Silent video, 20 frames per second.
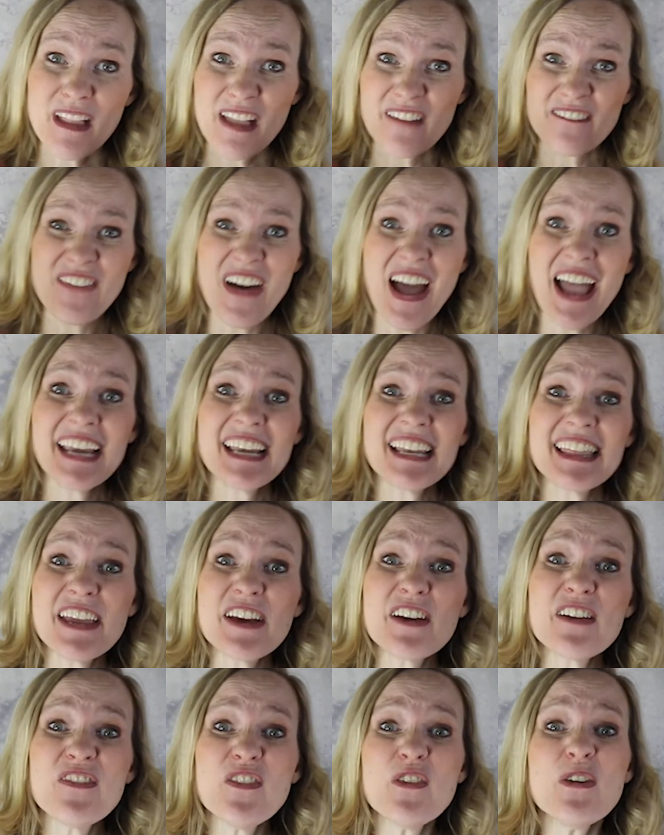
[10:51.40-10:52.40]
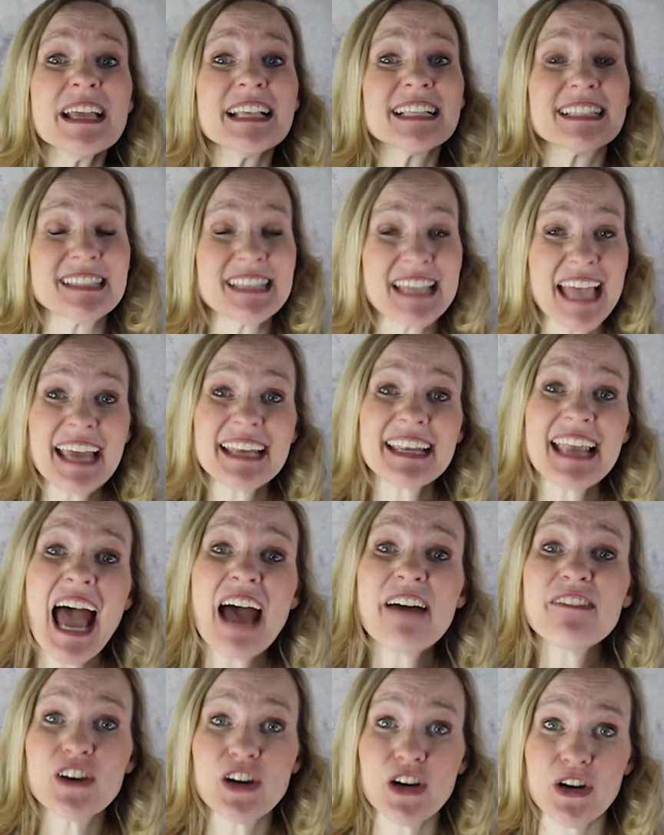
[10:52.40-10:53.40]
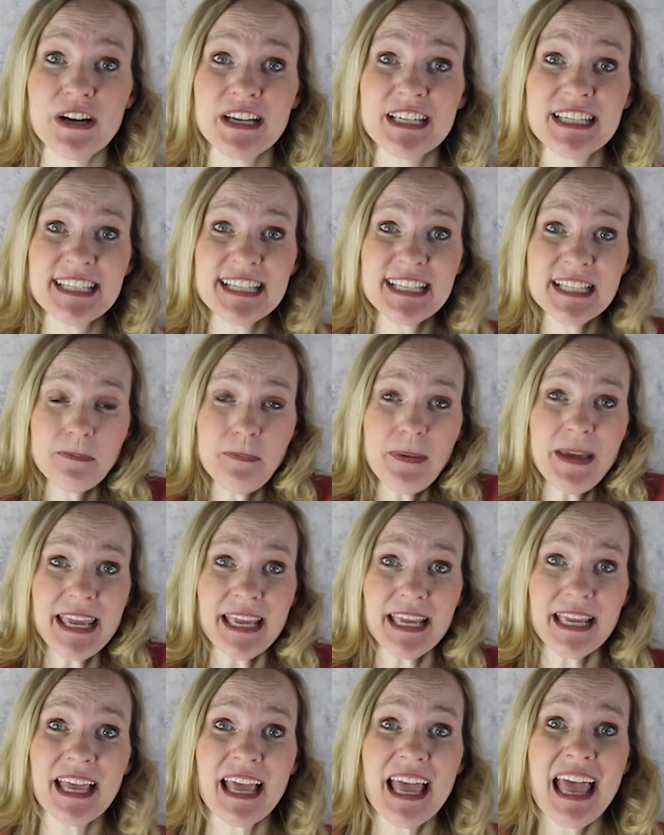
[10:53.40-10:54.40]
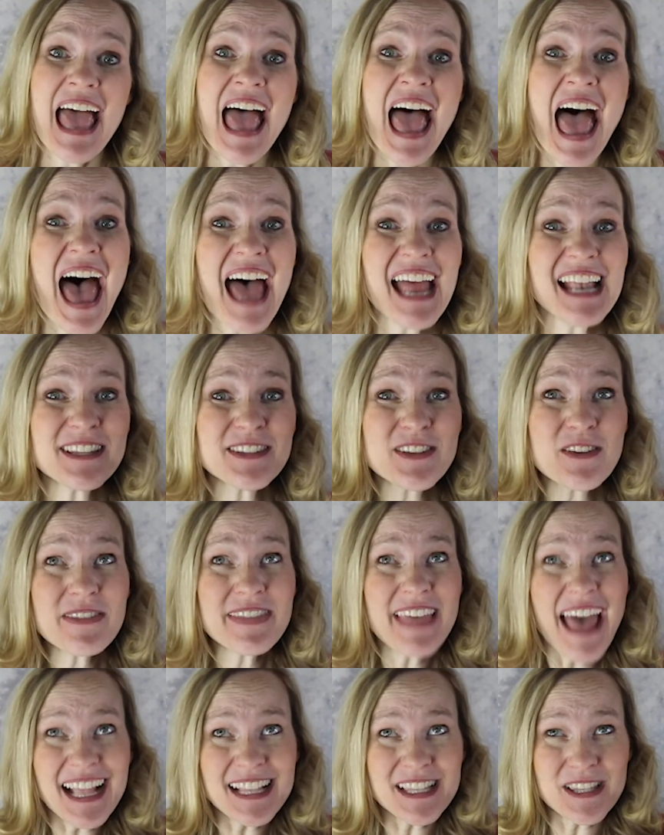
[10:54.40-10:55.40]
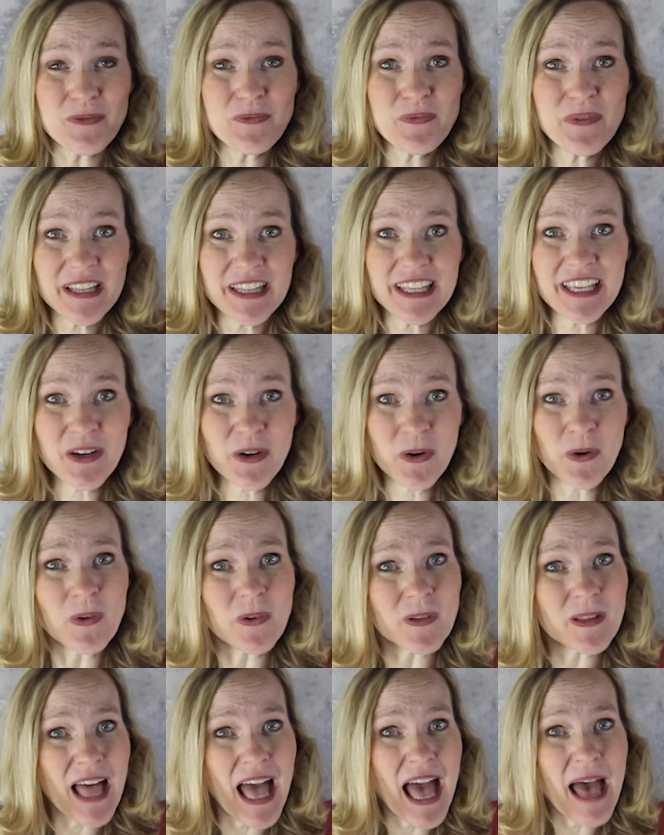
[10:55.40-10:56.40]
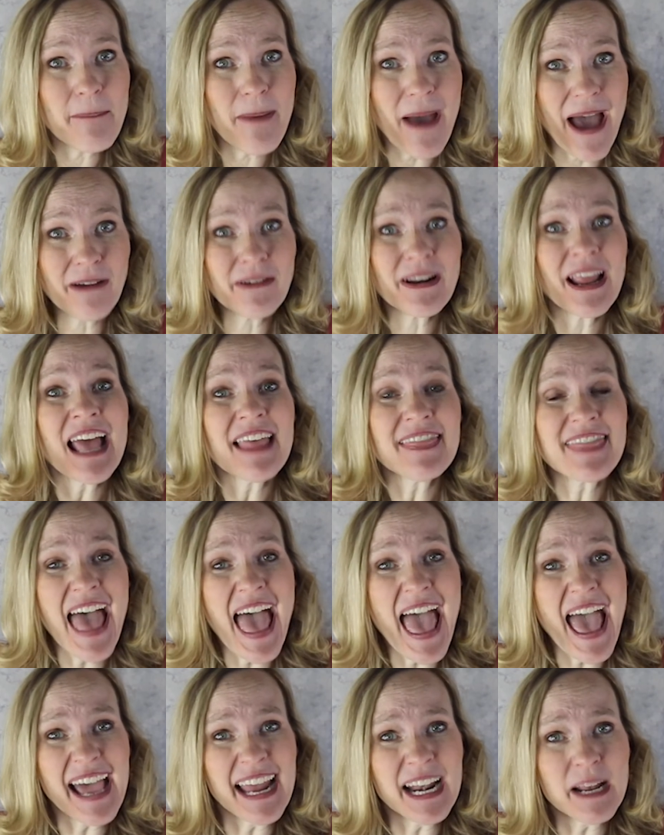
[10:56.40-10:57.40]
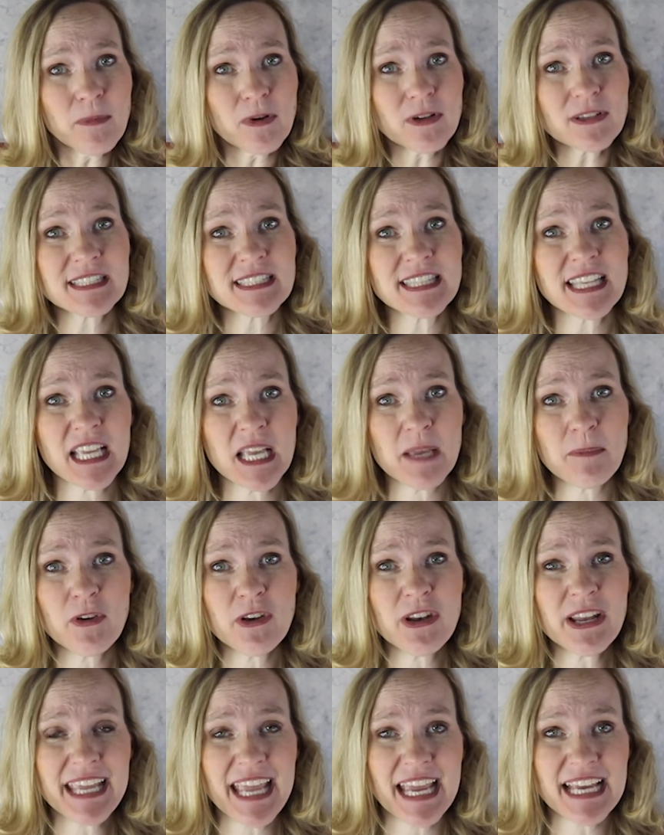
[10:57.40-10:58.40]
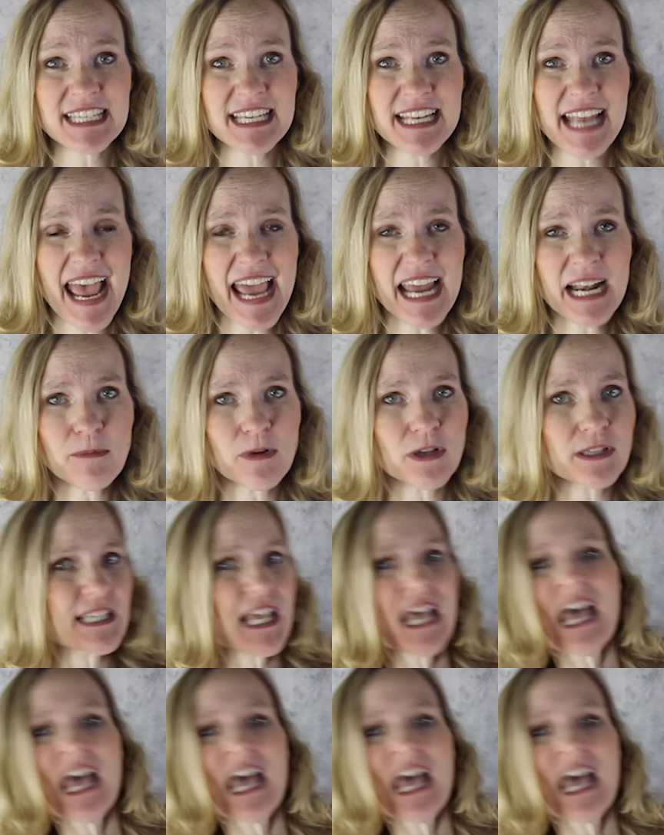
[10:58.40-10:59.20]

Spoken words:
find their voice and have courage to speak. And so that's really cool about the animals, the communication animals.